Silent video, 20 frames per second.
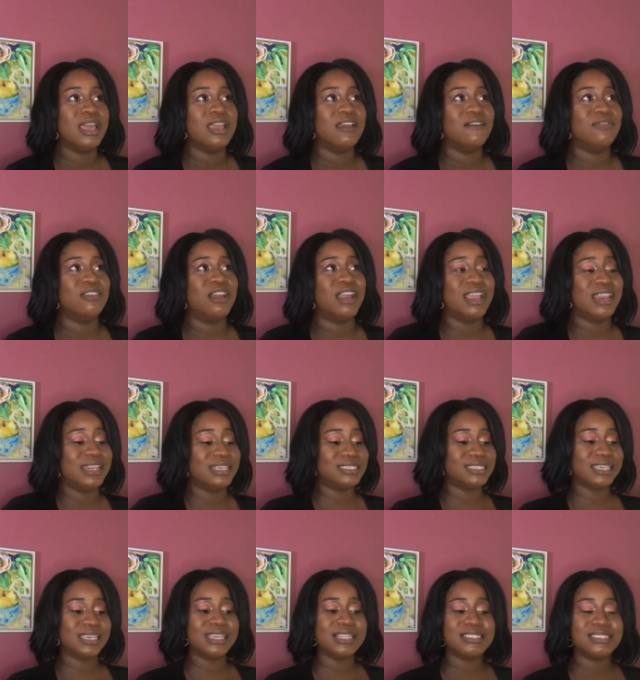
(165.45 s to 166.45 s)
If there are any
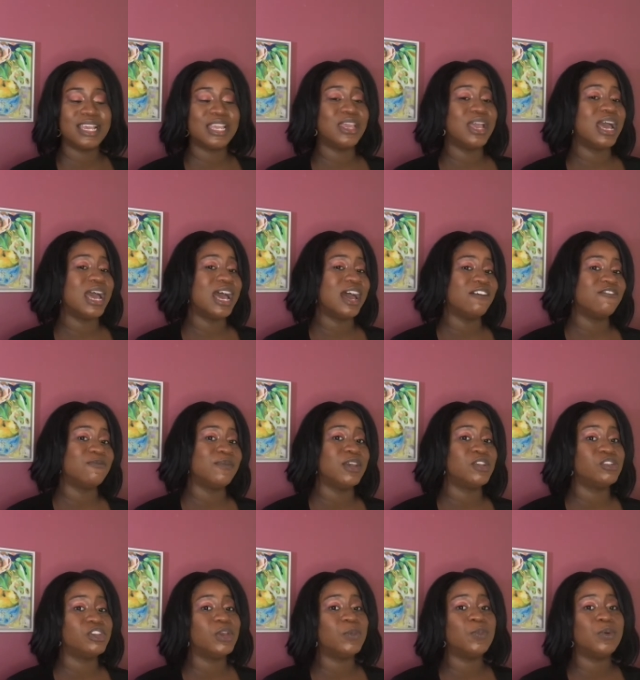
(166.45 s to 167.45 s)
skills that you have, make
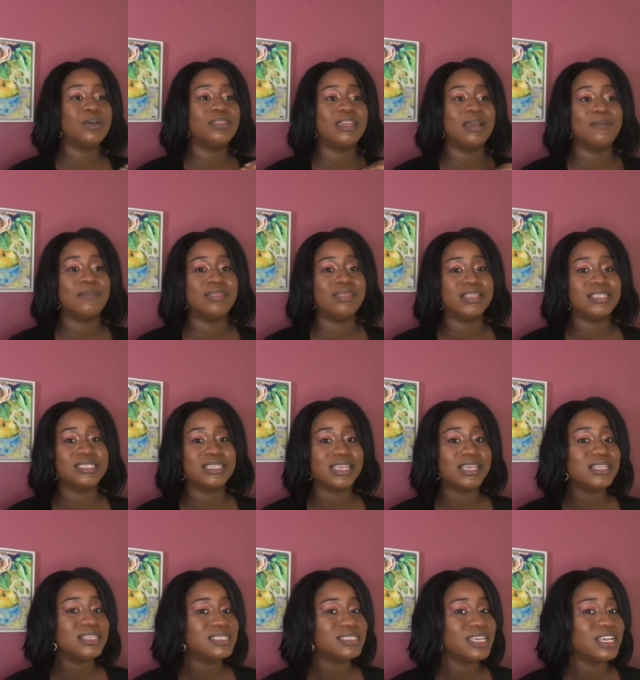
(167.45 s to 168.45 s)
sure you put them in the
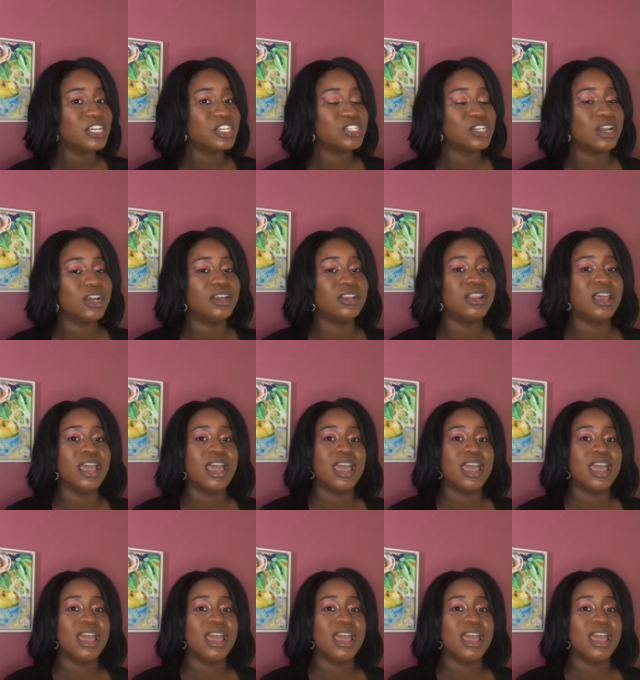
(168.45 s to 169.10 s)
skills section.